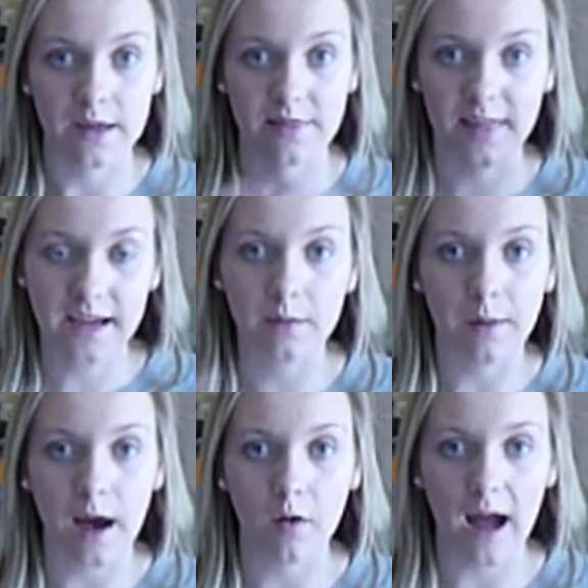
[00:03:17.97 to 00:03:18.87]
think
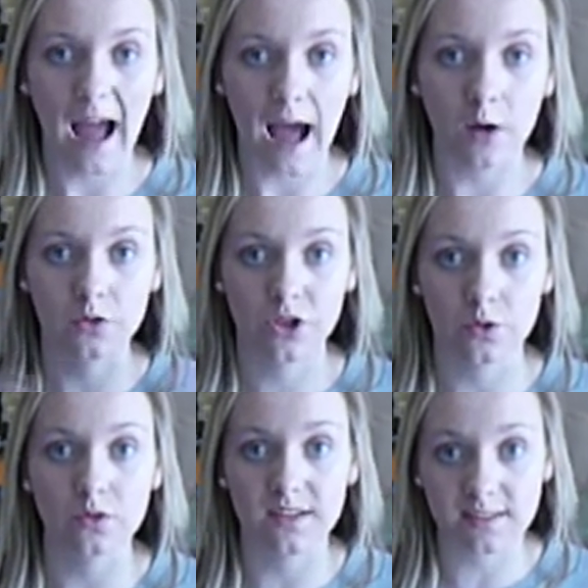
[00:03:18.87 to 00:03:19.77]
about how to
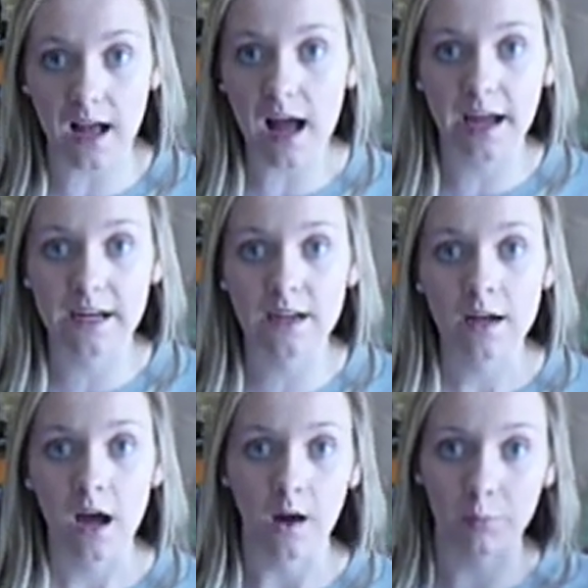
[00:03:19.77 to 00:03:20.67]
design
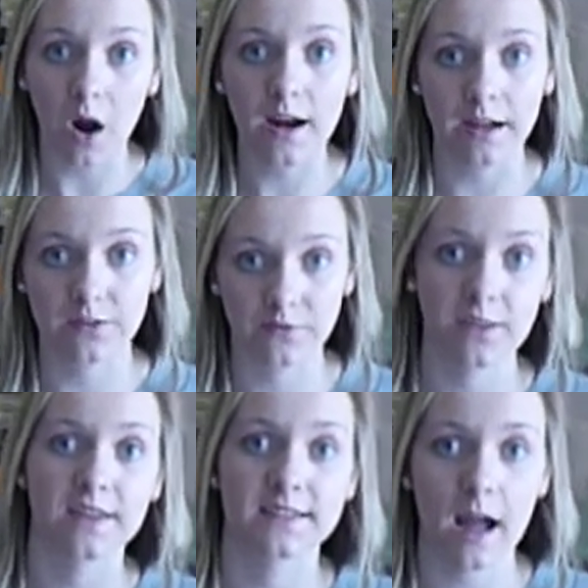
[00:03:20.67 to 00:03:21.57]
a product for
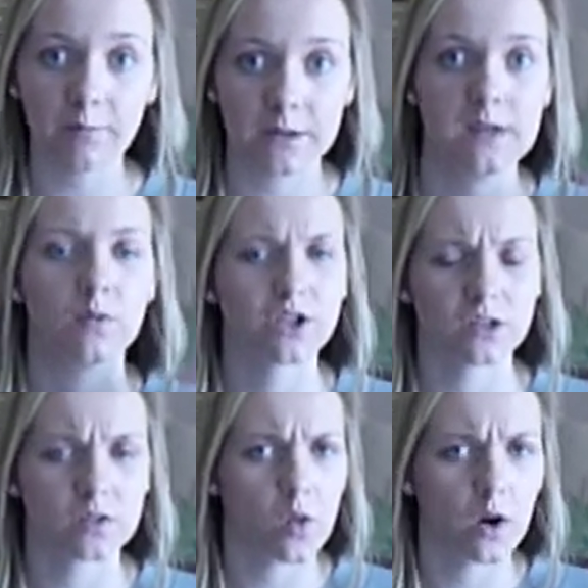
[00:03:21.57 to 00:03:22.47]
this company, which
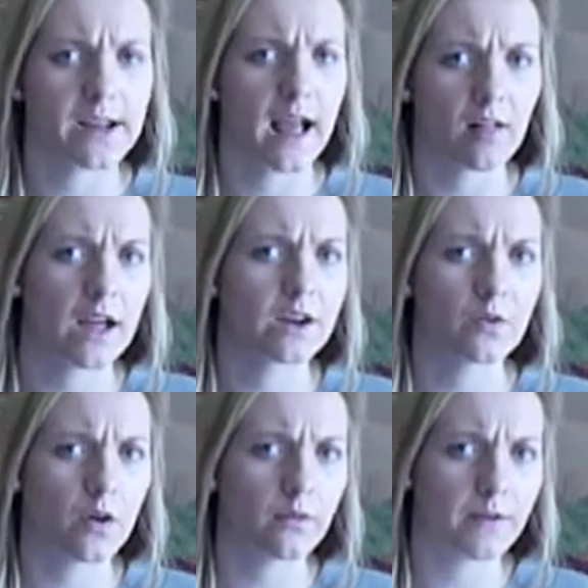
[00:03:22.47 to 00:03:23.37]
is L'Oreal. I don't
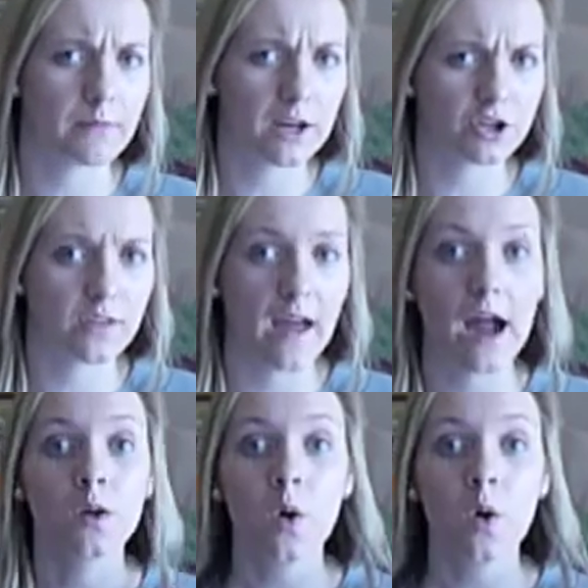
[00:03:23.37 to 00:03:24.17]
know if I mentioned that.